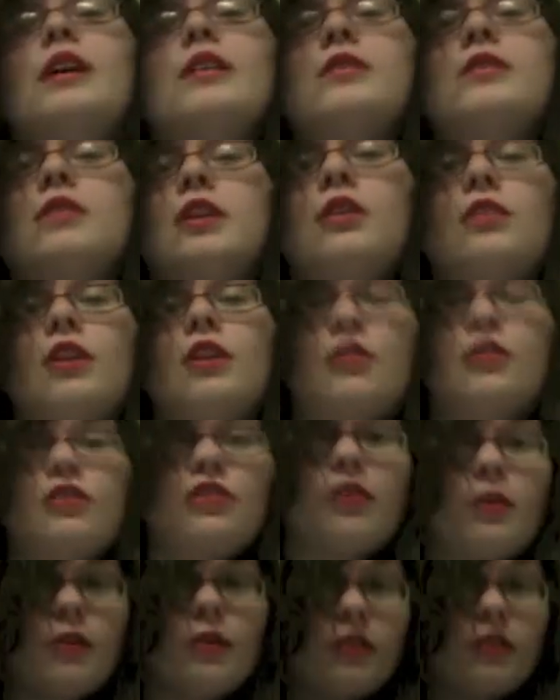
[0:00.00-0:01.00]
So,
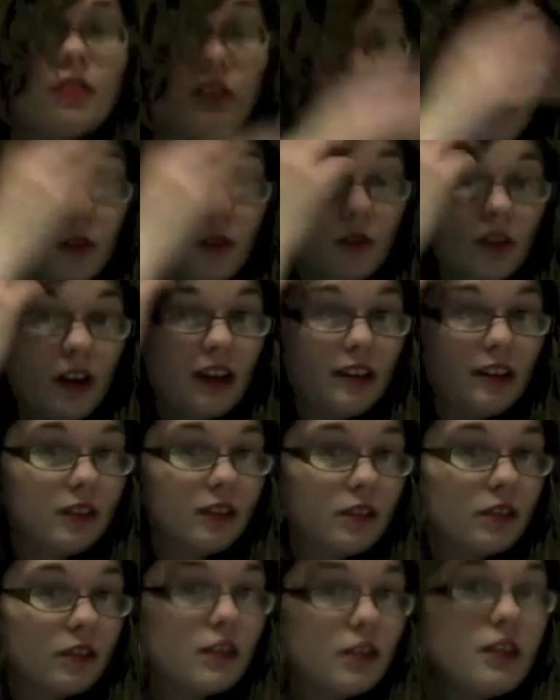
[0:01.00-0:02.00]
yeah, I take hot
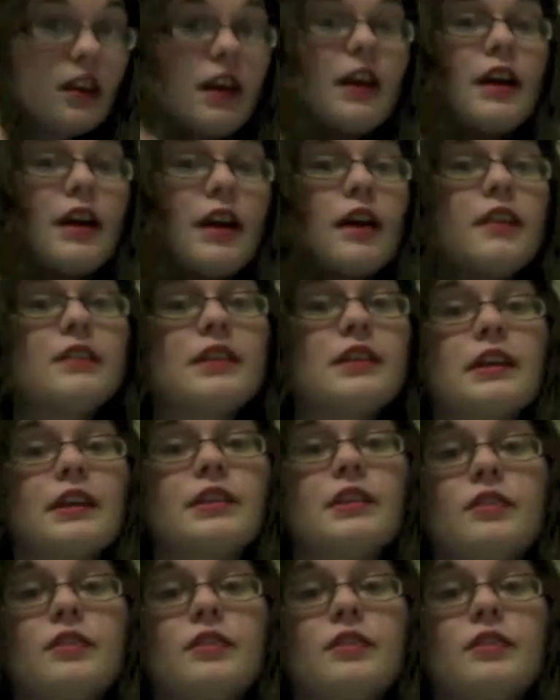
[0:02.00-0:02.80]
showers, so I